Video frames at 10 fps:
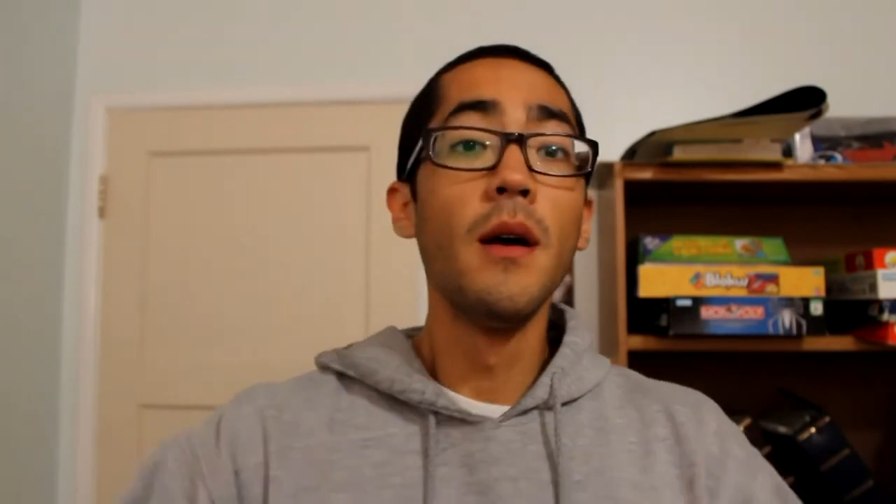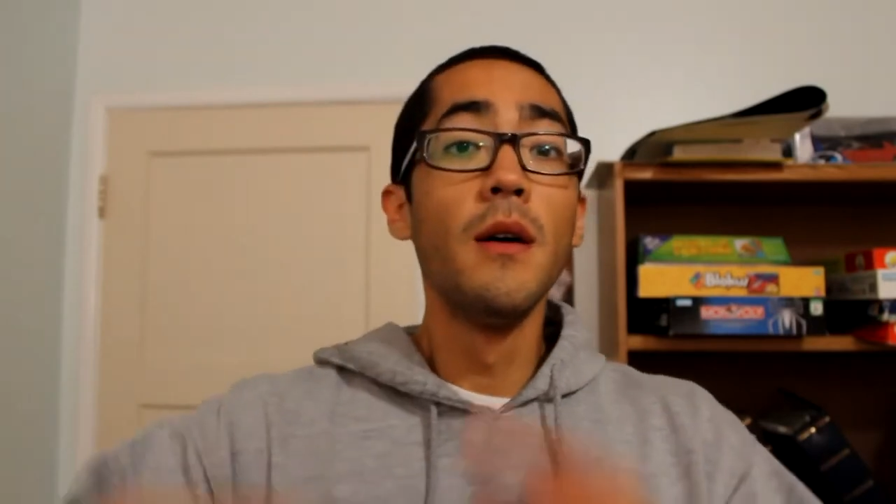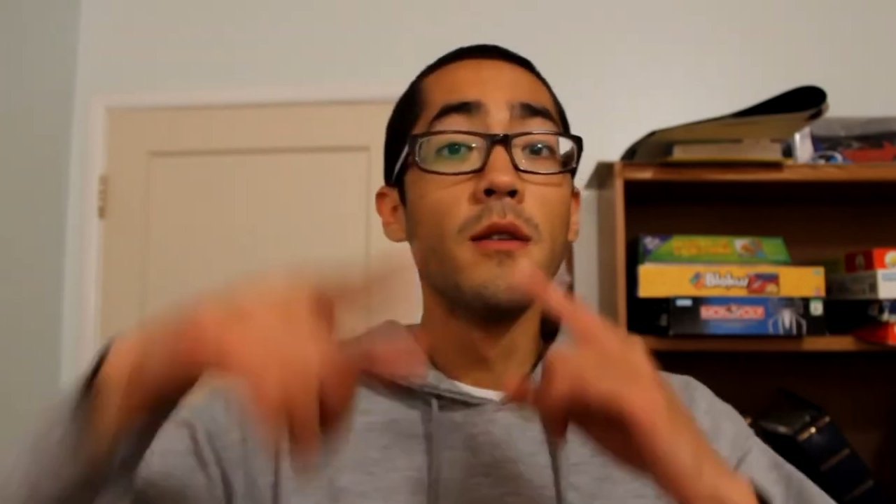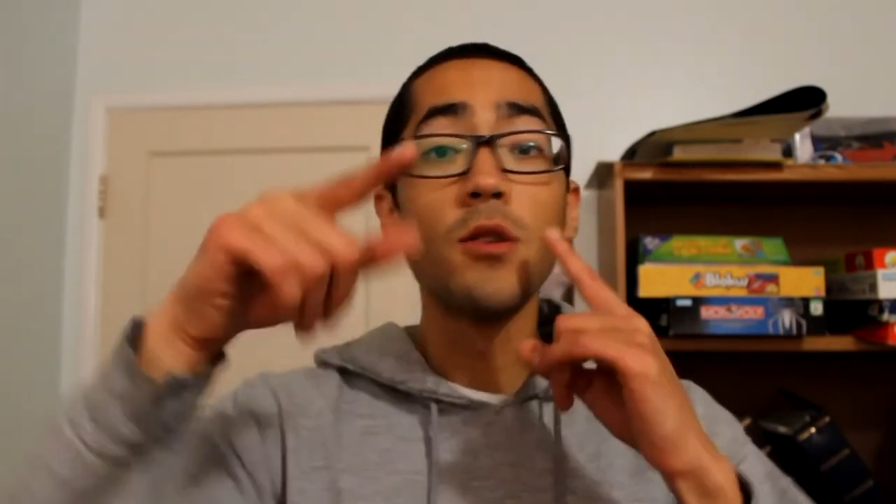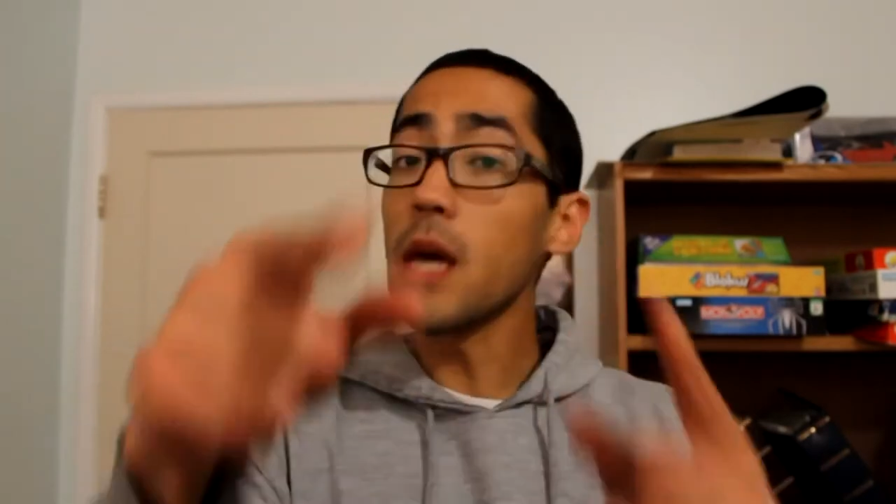
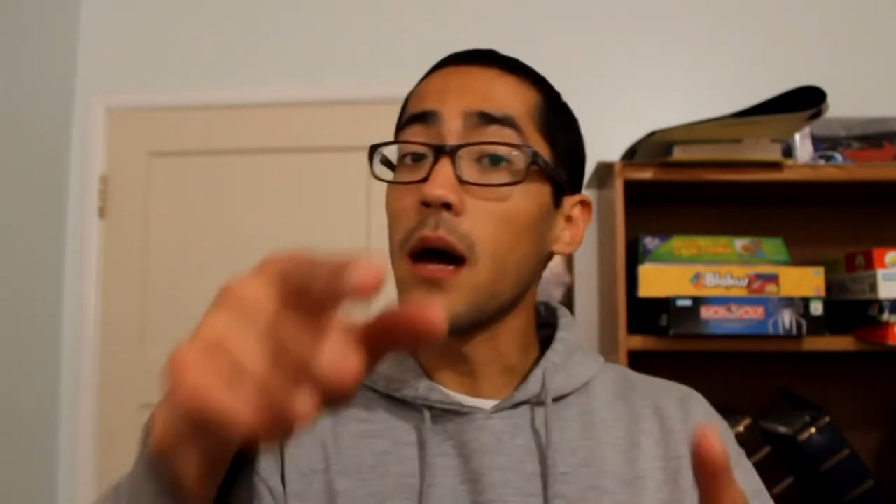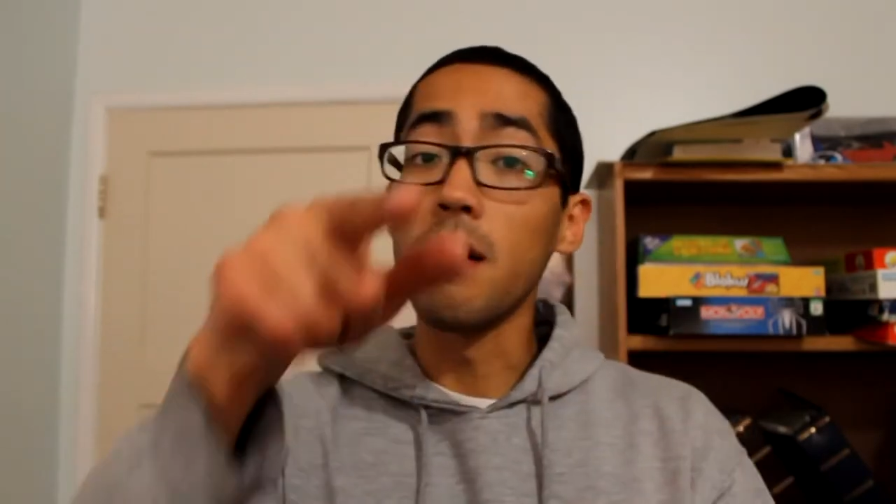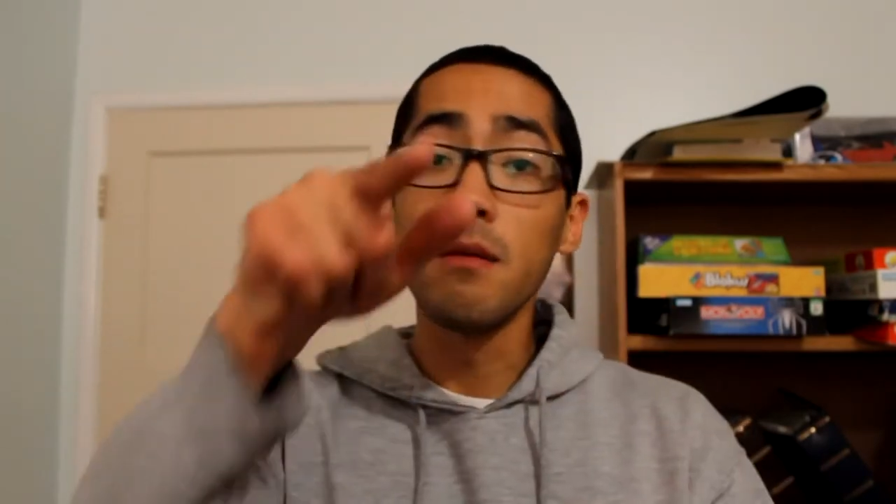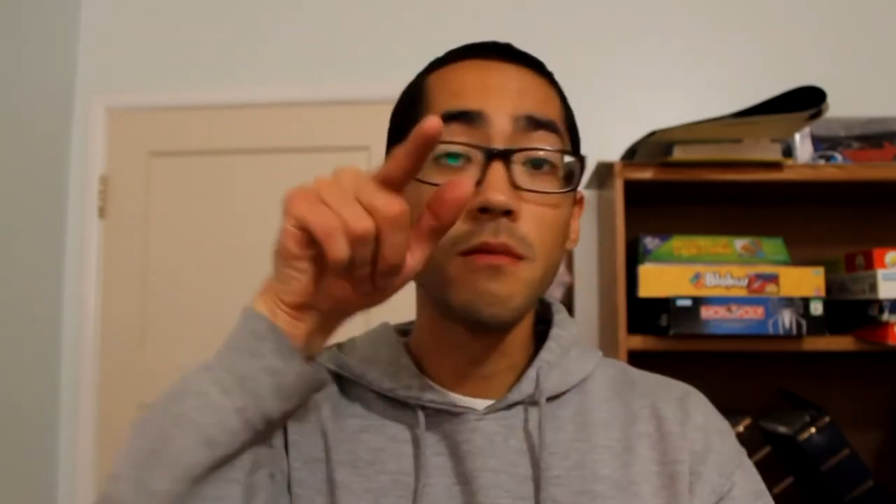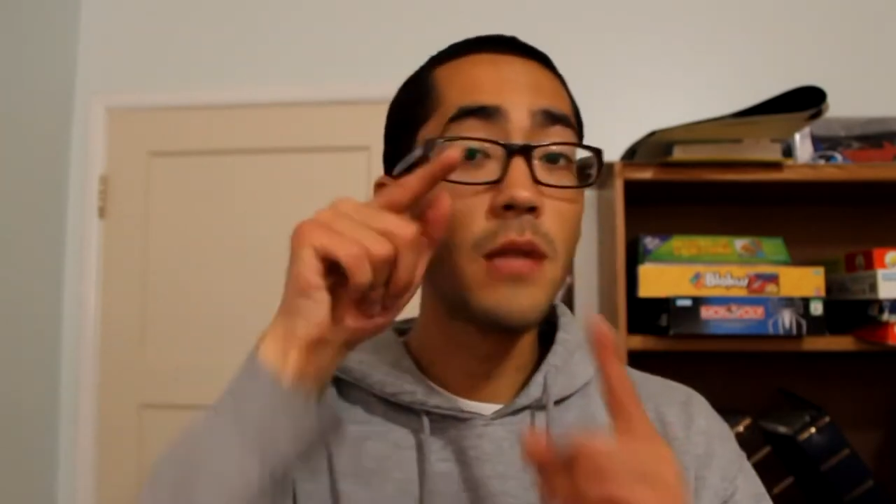So yeah,
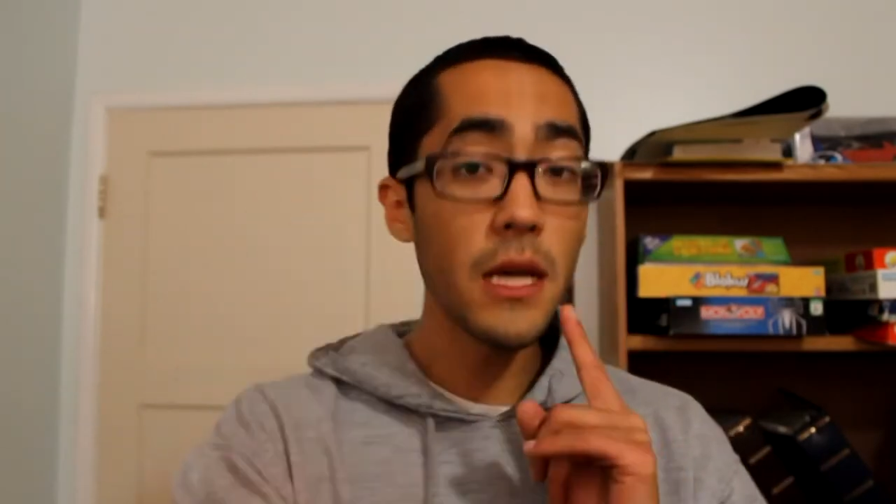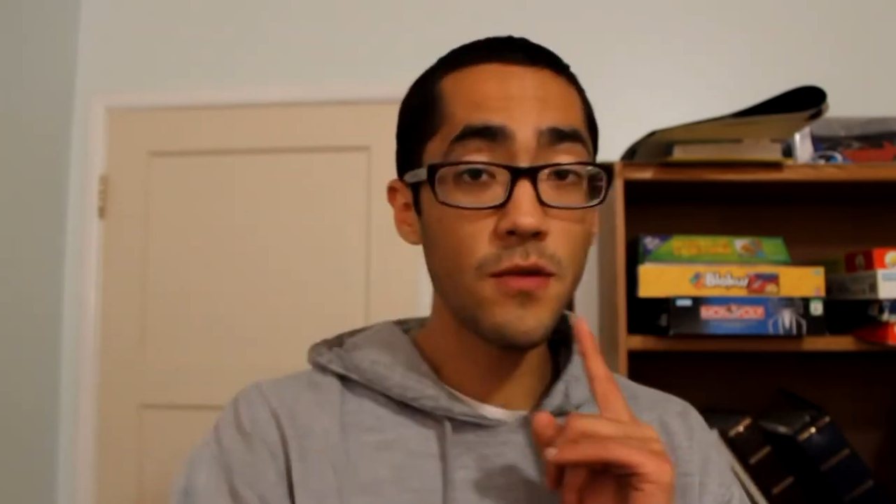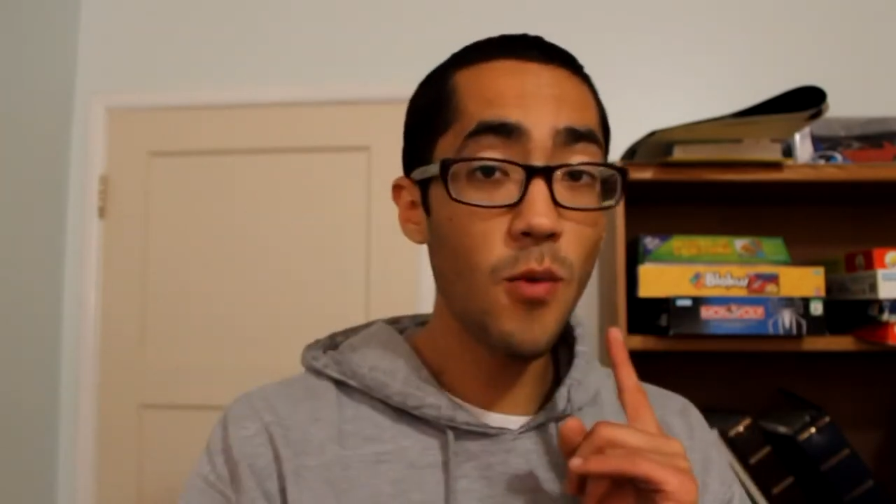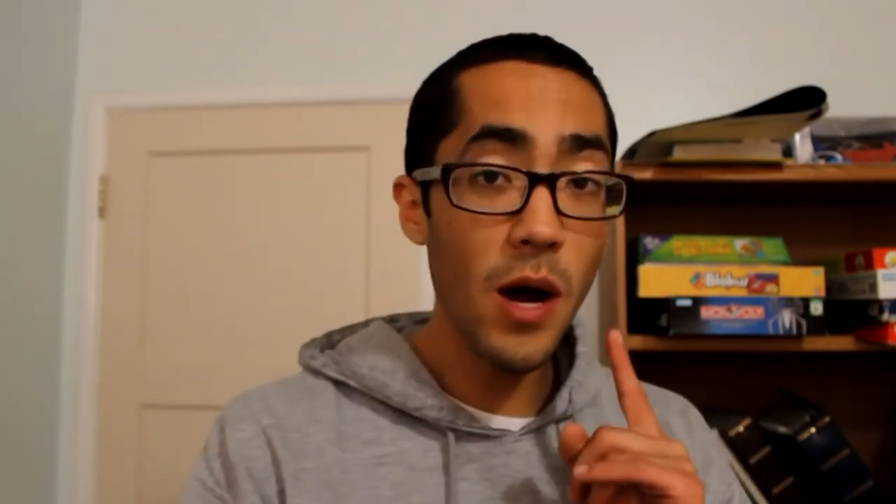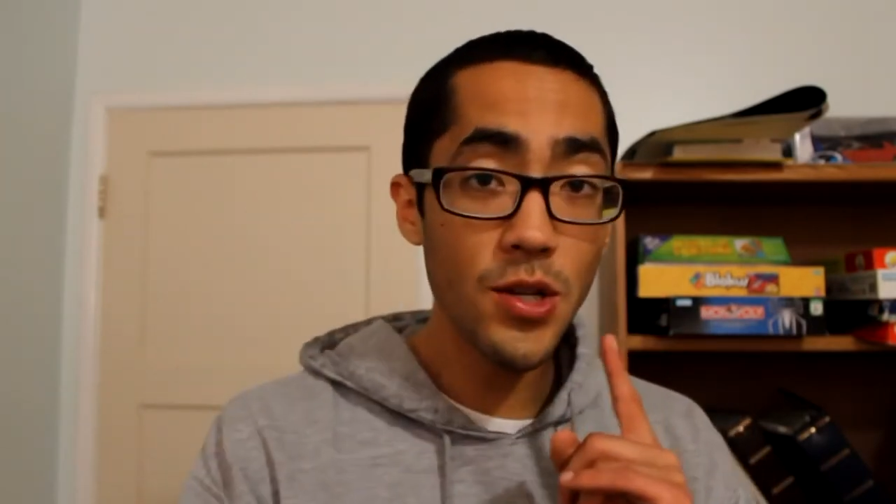thanks for
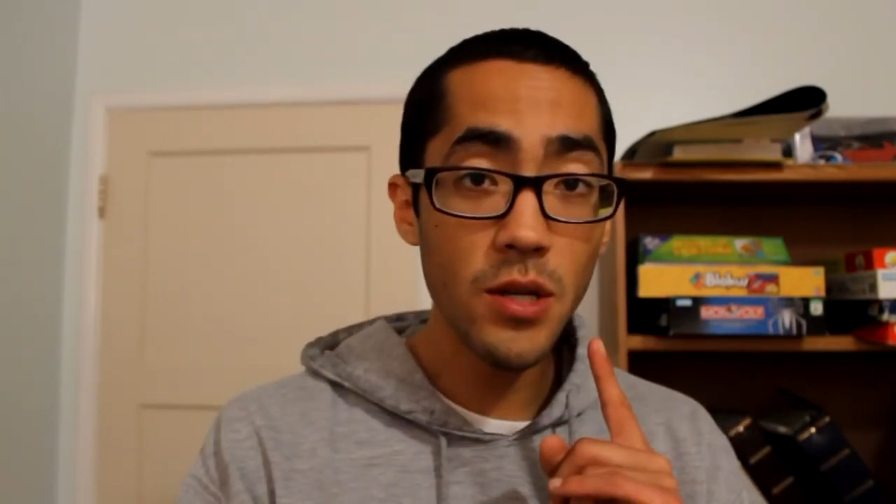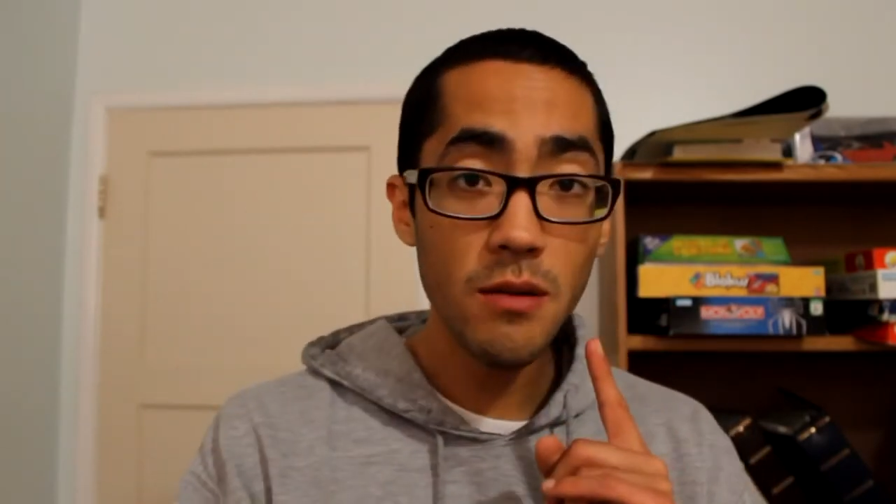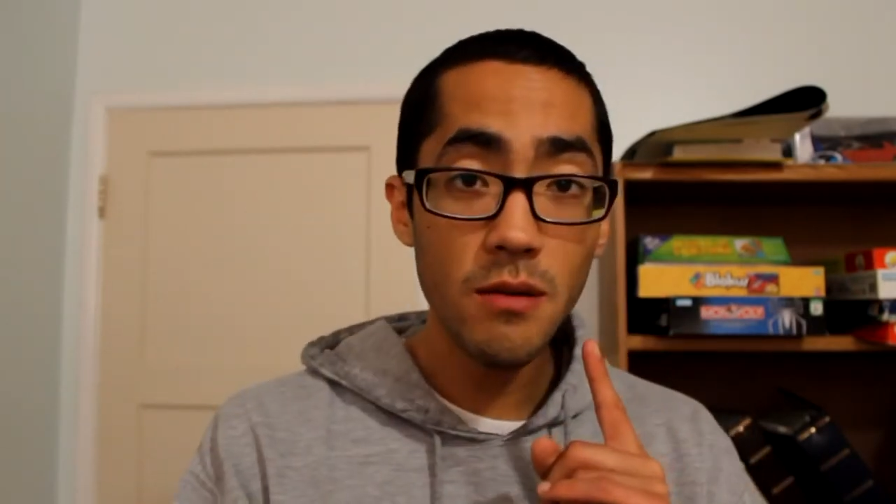watching.